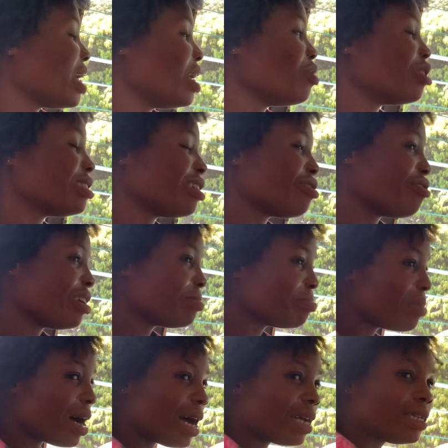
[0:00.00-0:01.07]
he was a great
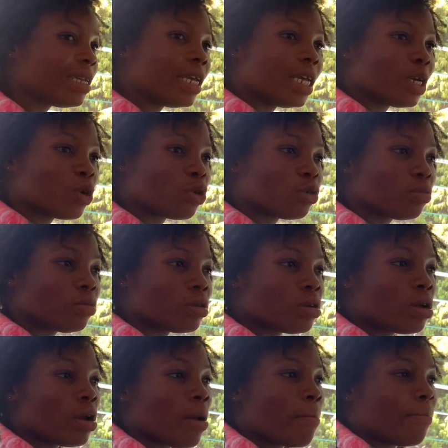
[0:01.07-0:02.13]
man,
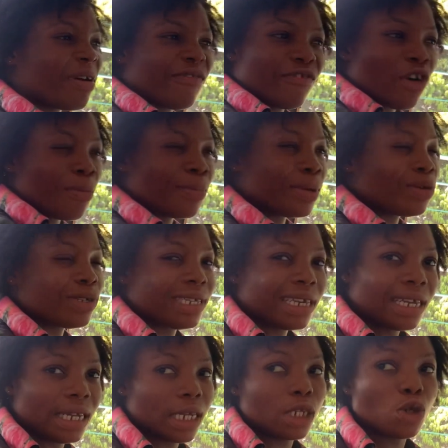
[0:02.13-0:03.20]
perform
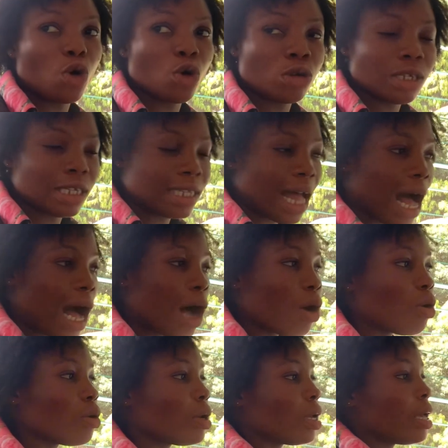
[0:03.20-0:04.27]
music in his own style,
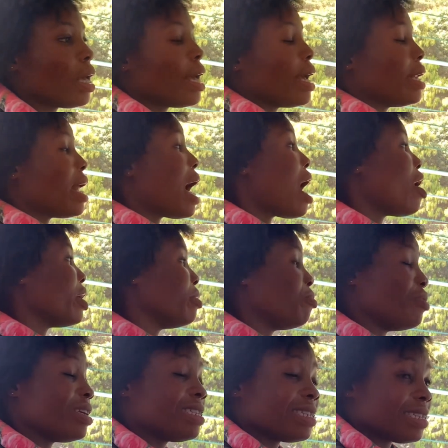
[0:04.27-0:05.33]
and how he
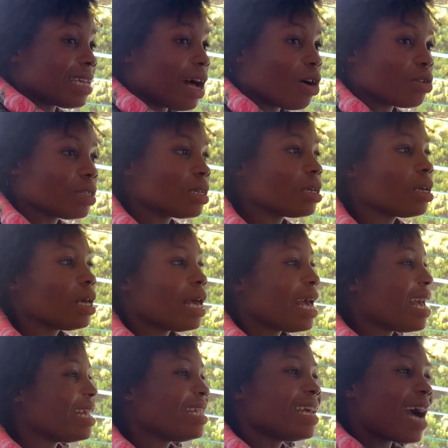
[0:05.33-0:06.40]
brings it out.
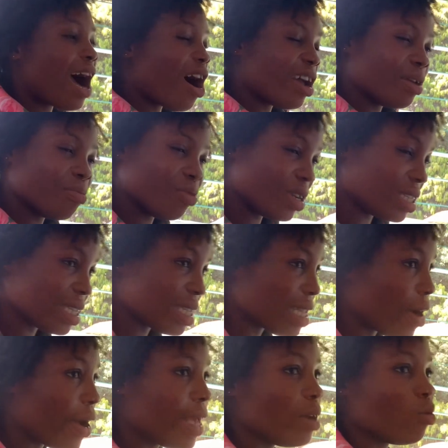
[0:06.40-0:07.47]
Anyhow he brings it
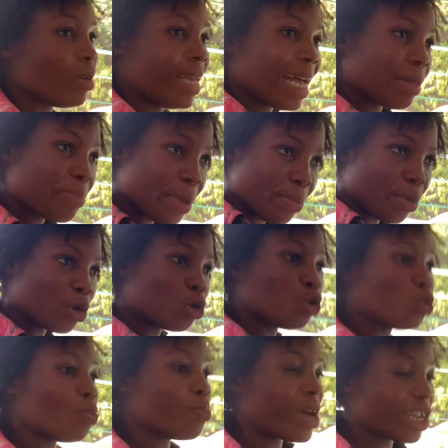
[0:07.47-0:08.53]
out, he will get people
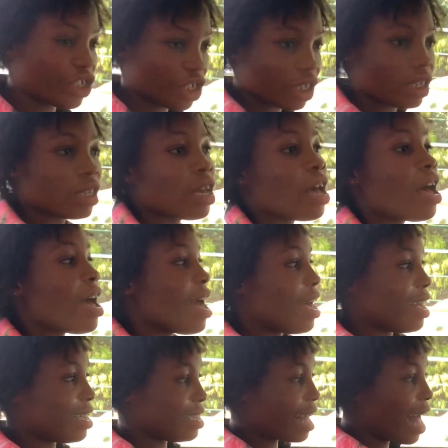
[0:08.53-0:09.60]
to purchase
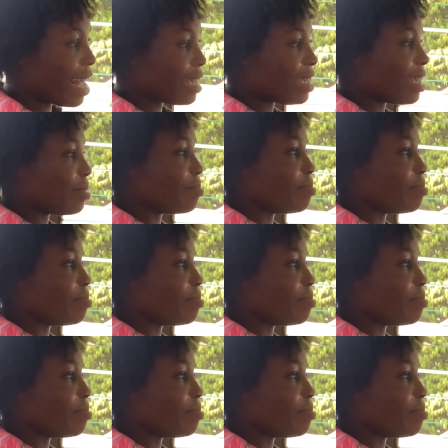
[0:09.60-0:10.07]
his item.